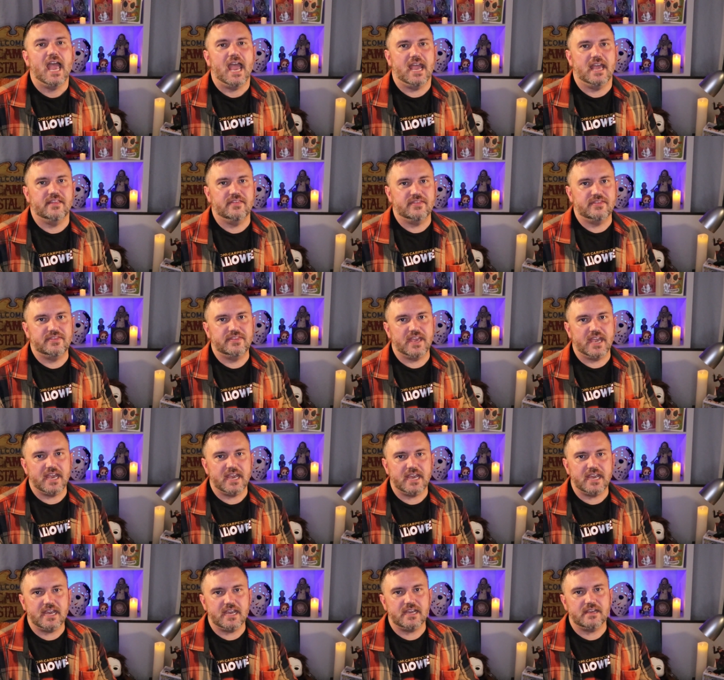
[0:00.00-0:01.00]
and
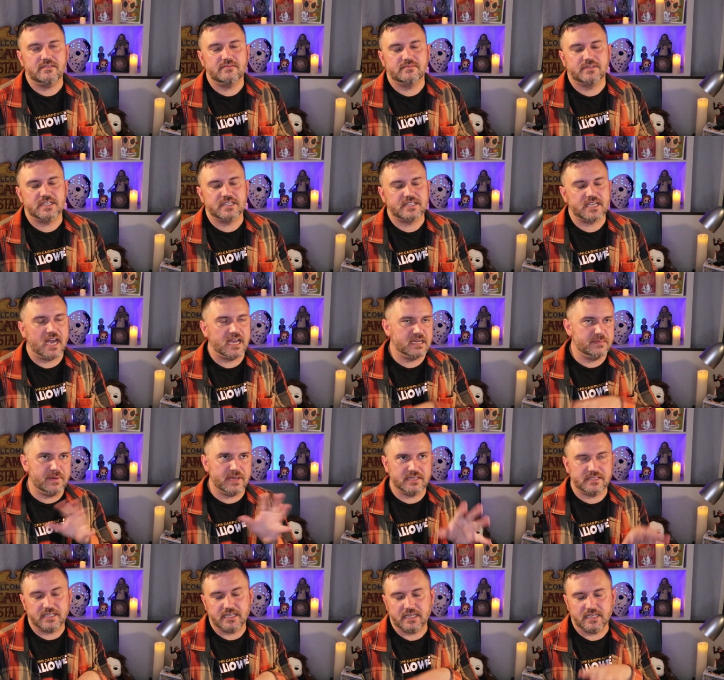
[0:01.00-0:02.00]
they decide to
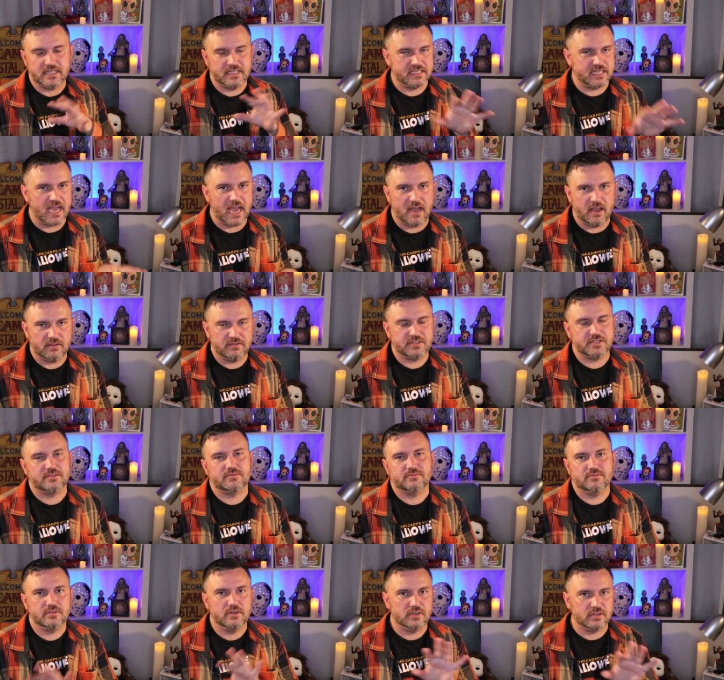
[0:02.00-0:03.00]
basically get this house
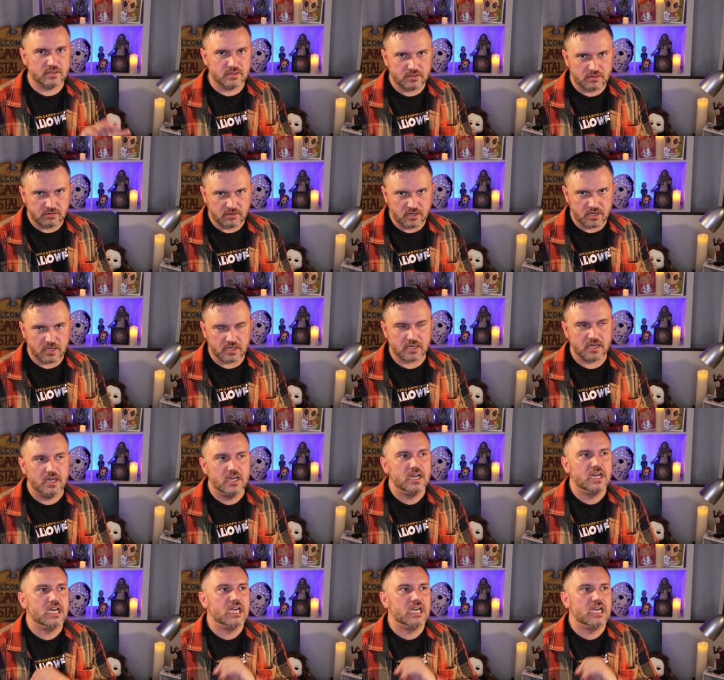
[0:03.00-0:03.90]
through hook or crook.